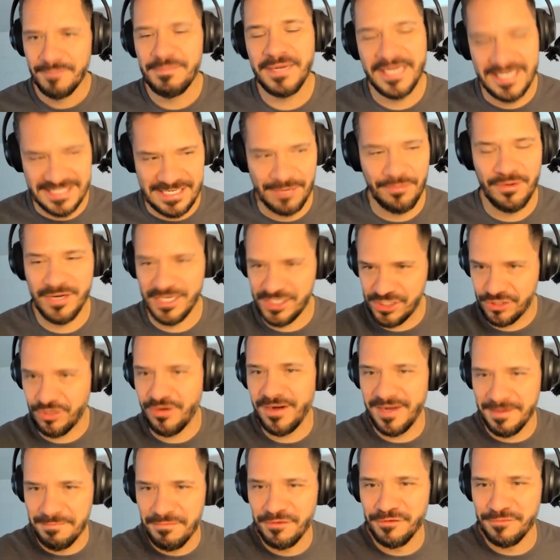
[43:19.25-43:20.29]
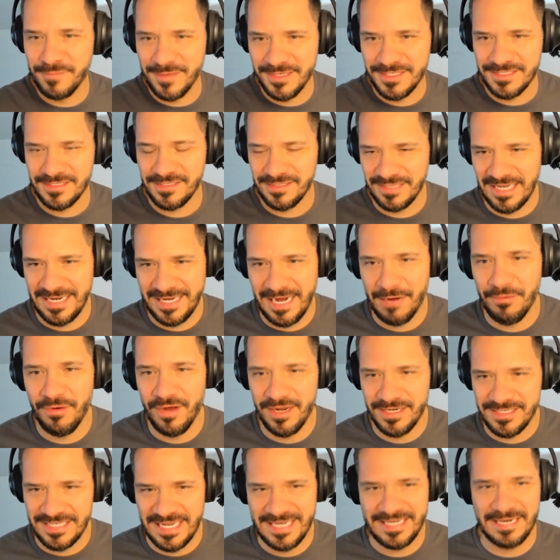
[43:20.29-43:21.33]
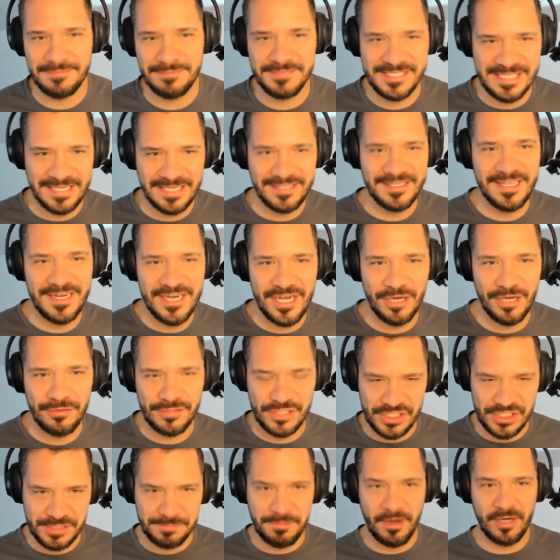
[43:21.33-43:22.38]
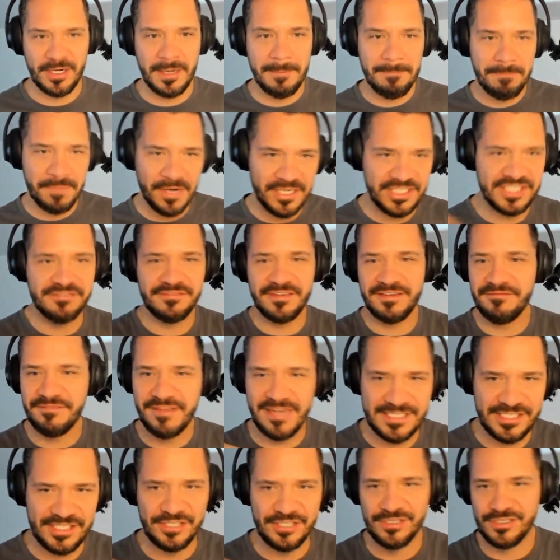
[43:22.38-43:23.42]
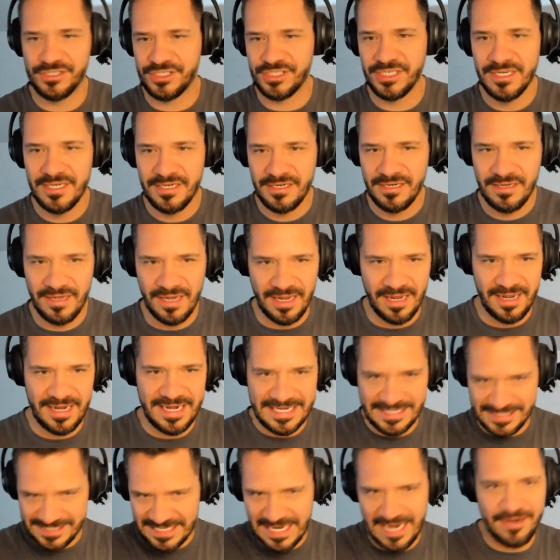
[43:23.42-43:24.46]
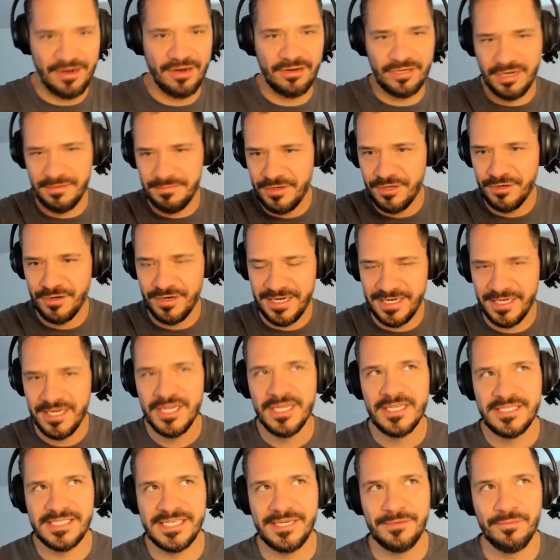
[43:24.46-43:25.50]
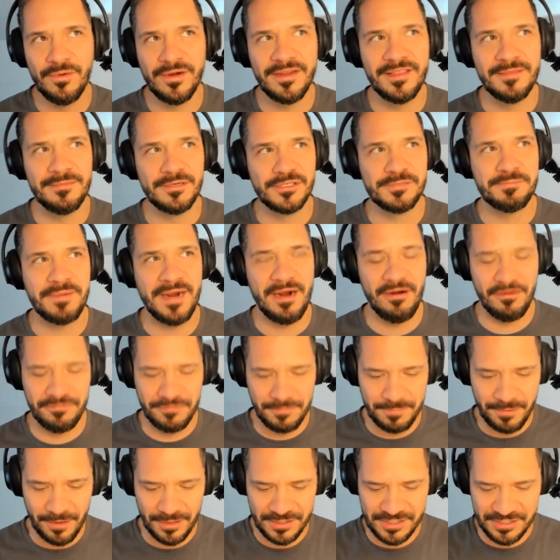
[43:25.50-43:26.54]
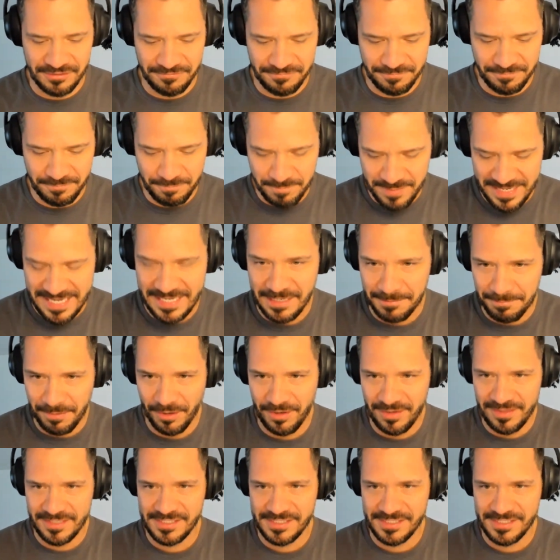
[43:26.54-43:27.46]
Because I want to create a movement. I'm selling the note to spark a bunch of investors inside our community. See, one of the most powerful parts of being a part